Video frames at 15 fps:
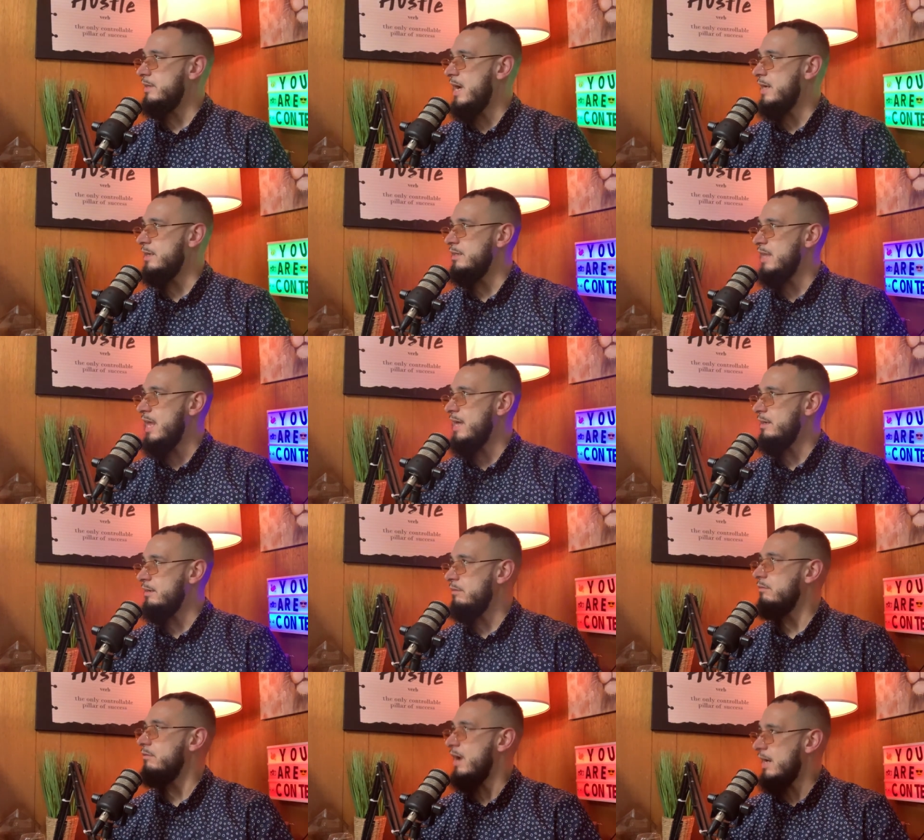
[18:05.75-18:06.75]
kind of like,
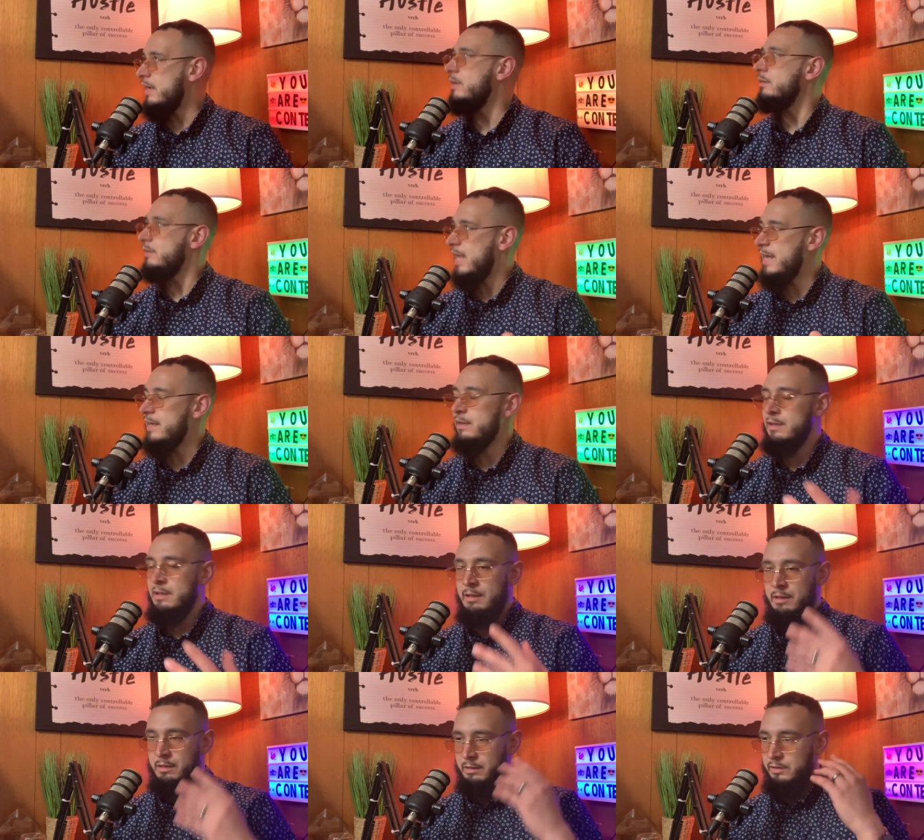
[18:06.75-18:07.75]
right? Like,
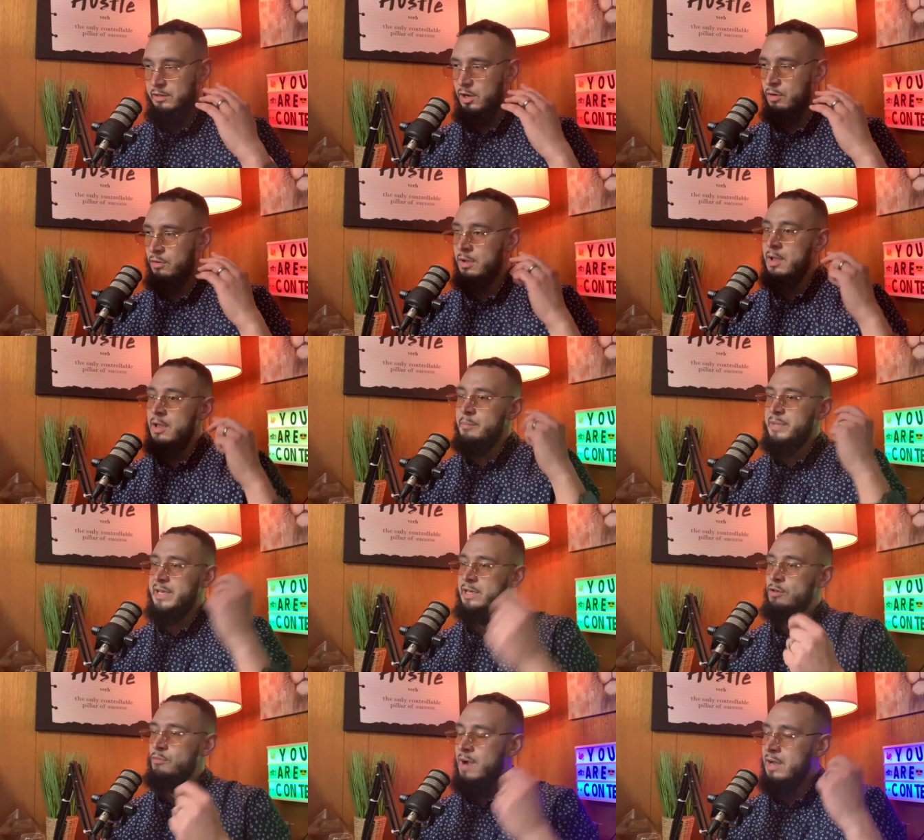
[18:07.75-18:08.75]
you know,
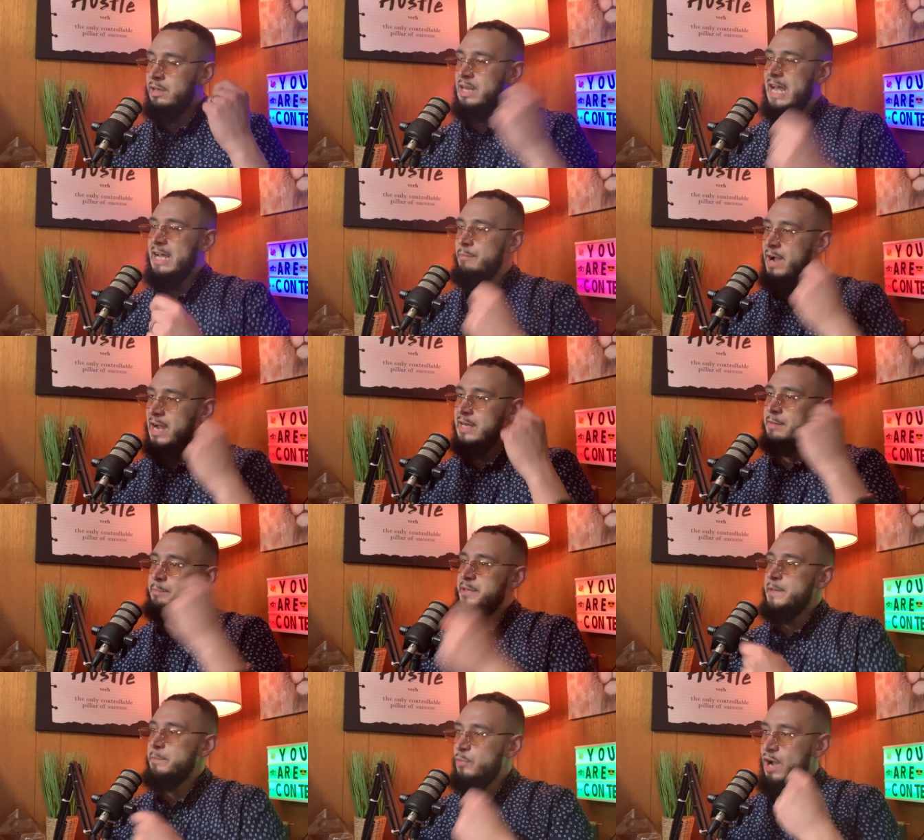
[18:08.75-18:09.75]
being around like minded
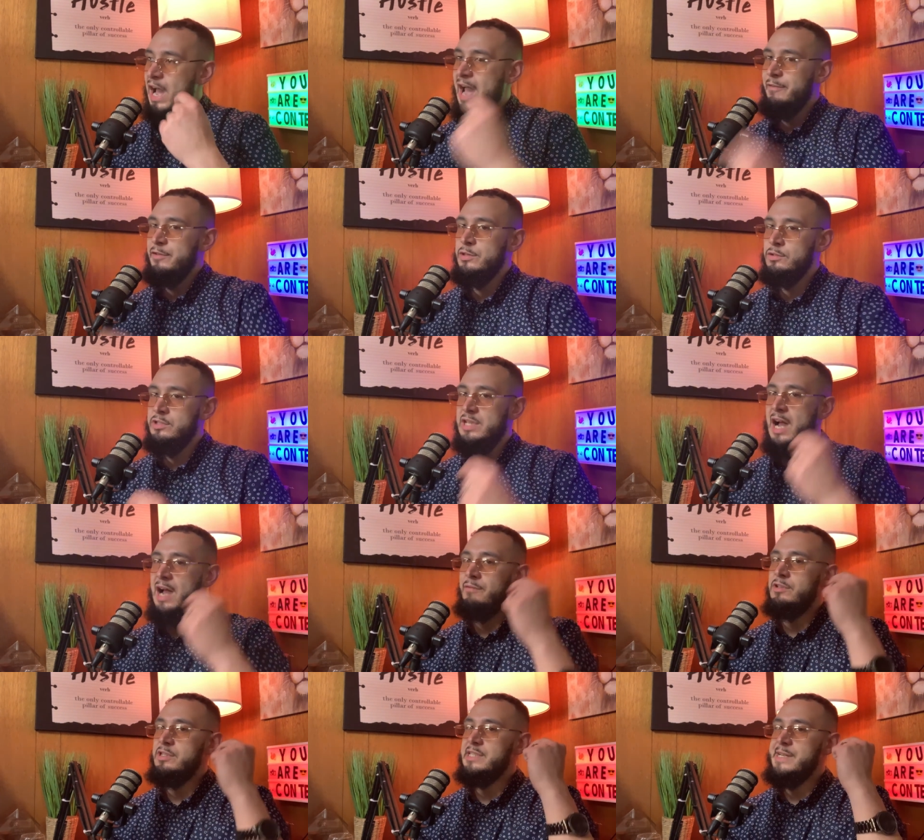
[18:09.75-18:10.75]
people, having those
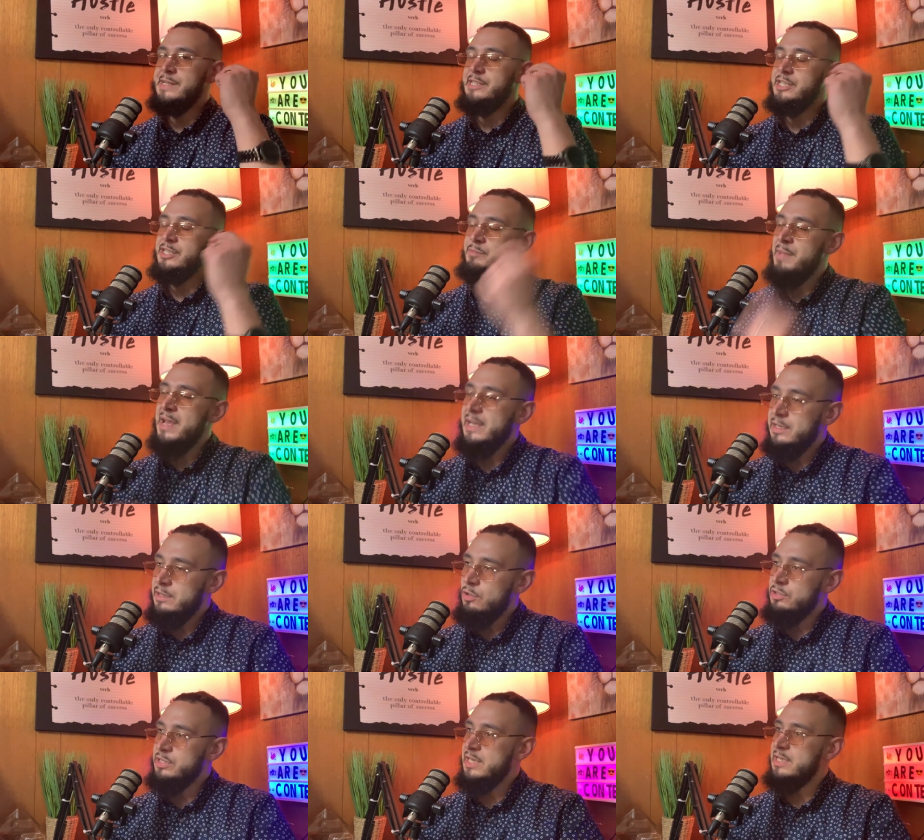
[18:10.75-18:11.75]
conversations, making
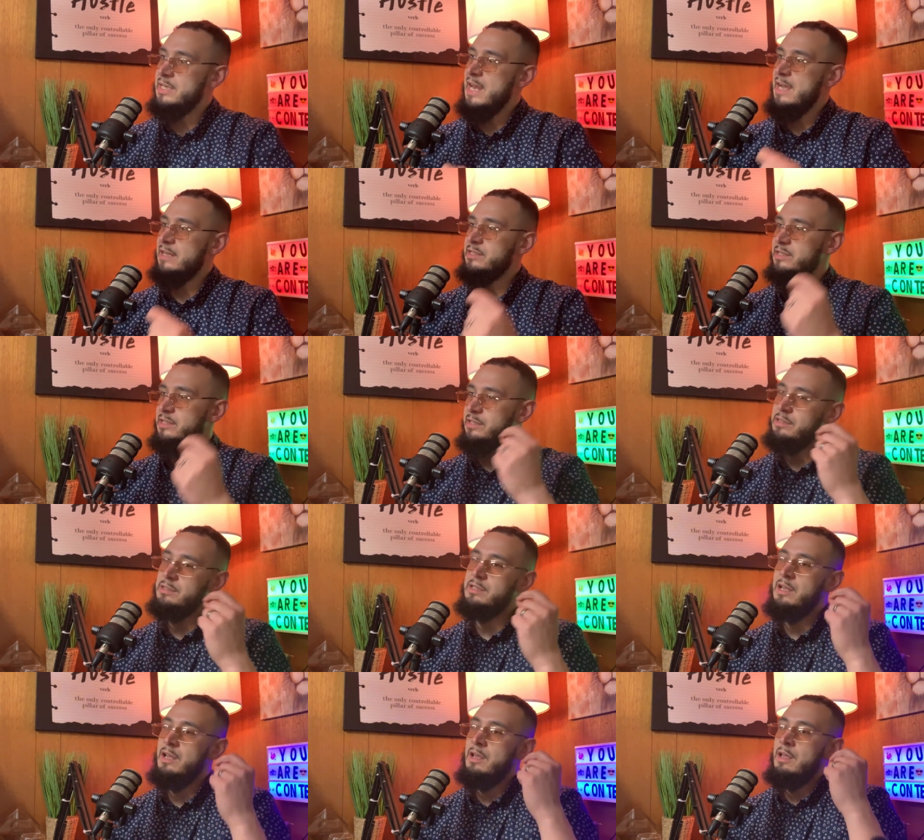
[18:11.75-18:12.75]
those
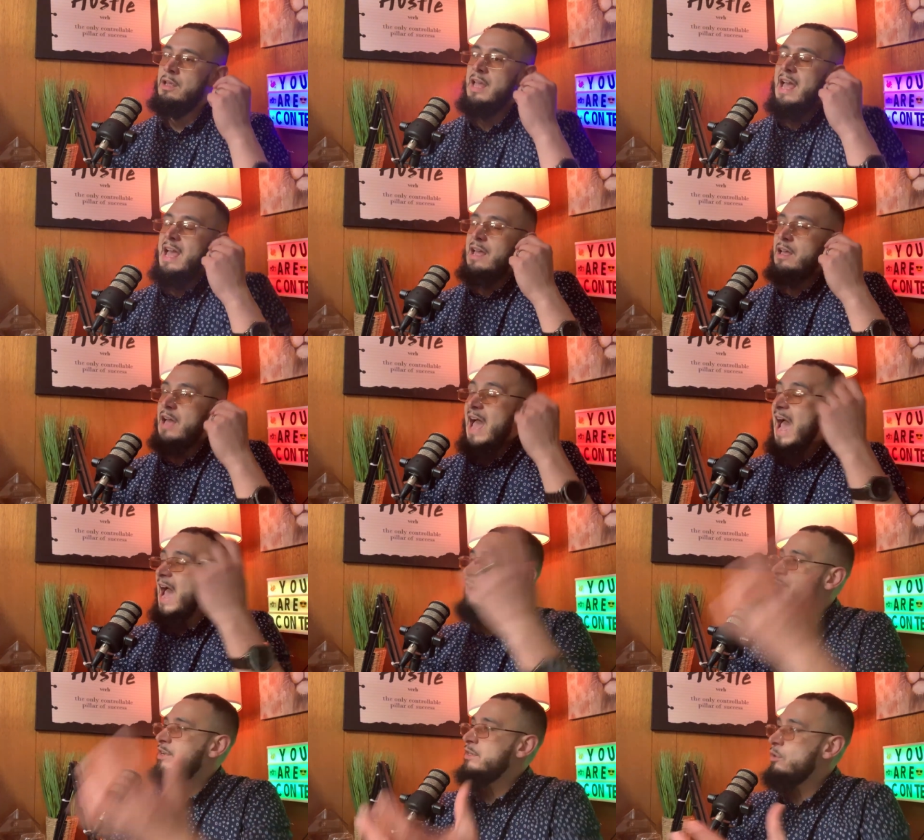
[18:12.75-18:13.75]
connections,
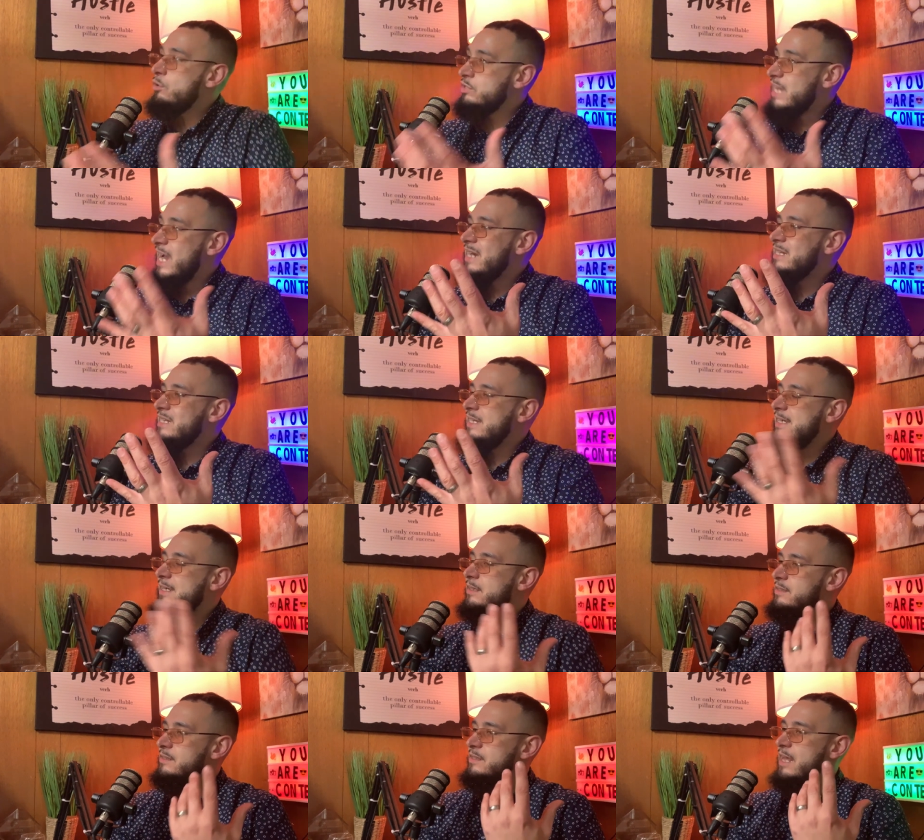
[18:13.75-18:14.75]
having those
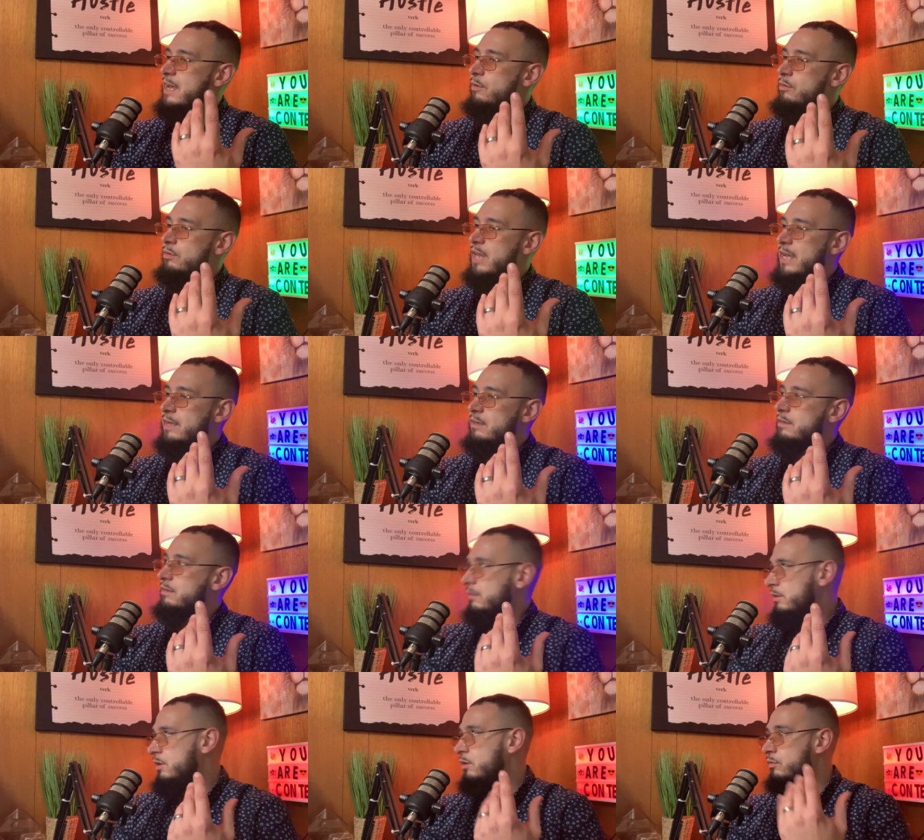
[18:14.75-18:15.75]
ideas that, like,
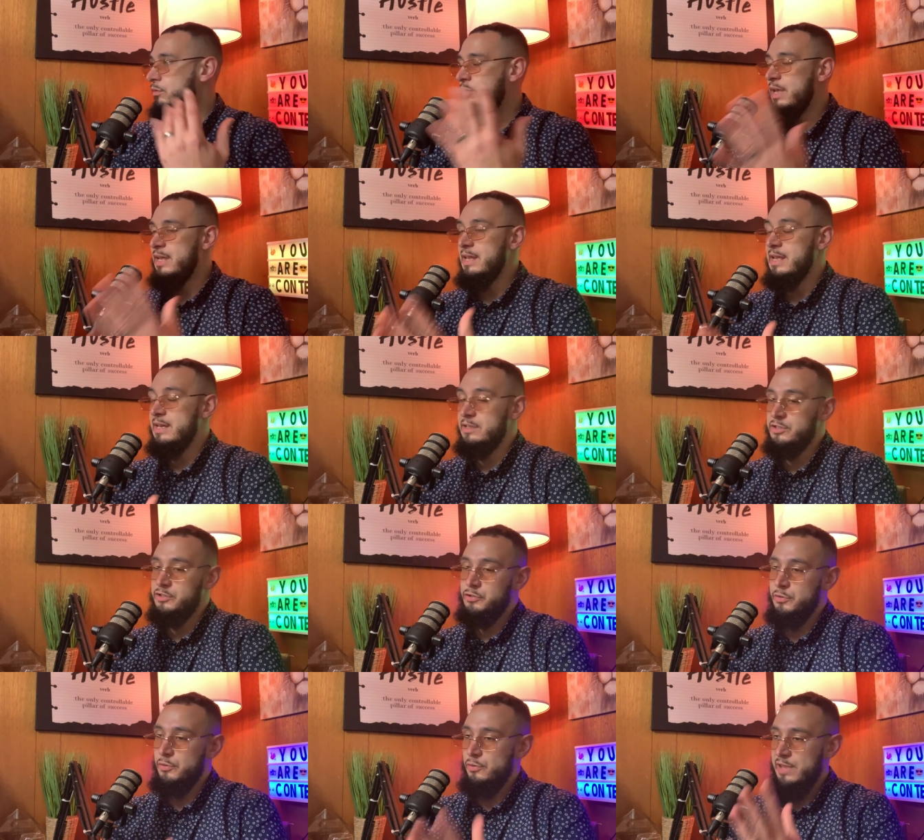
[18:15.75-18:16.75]
you know, and, and, it's
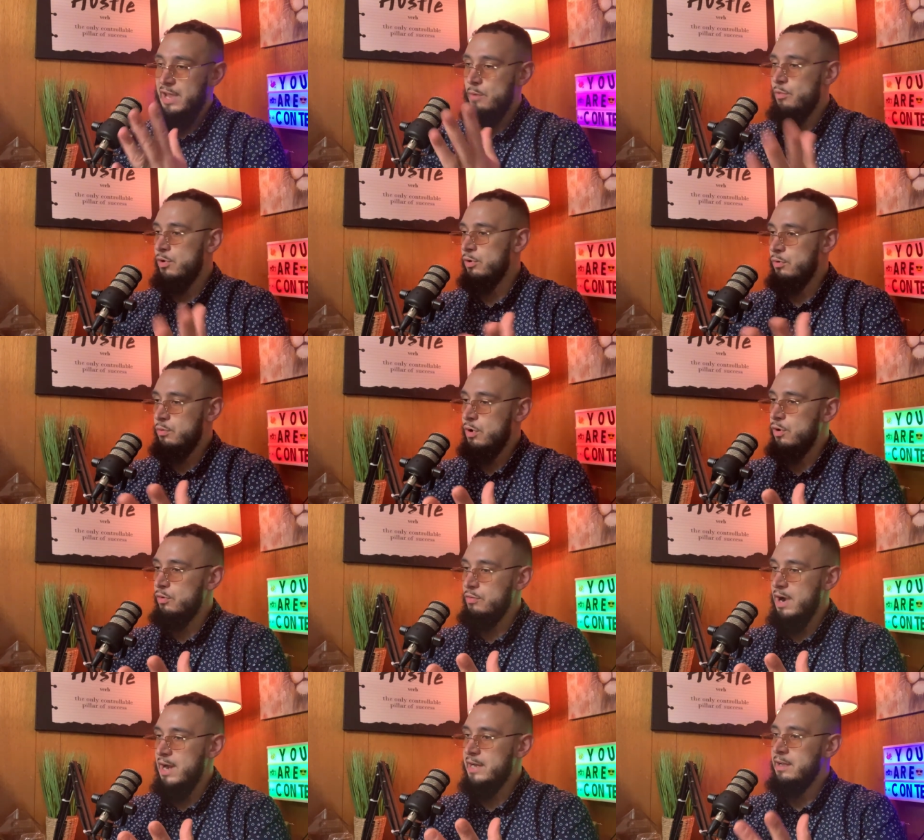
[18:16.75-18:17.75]
true that one quote,
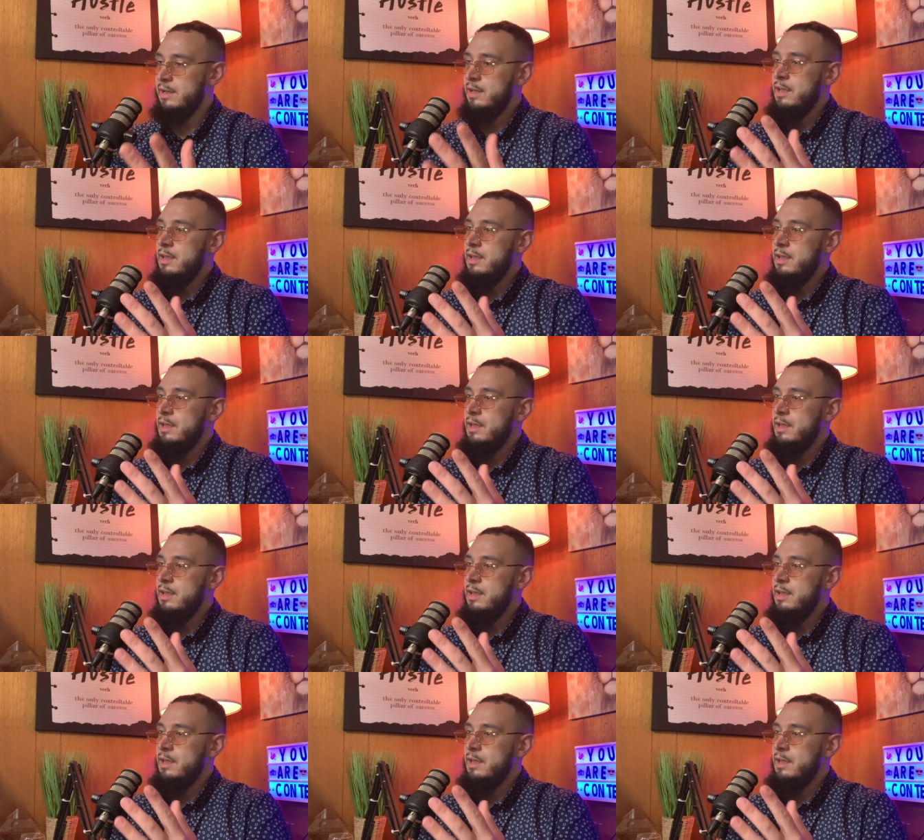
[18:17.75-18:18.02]
right?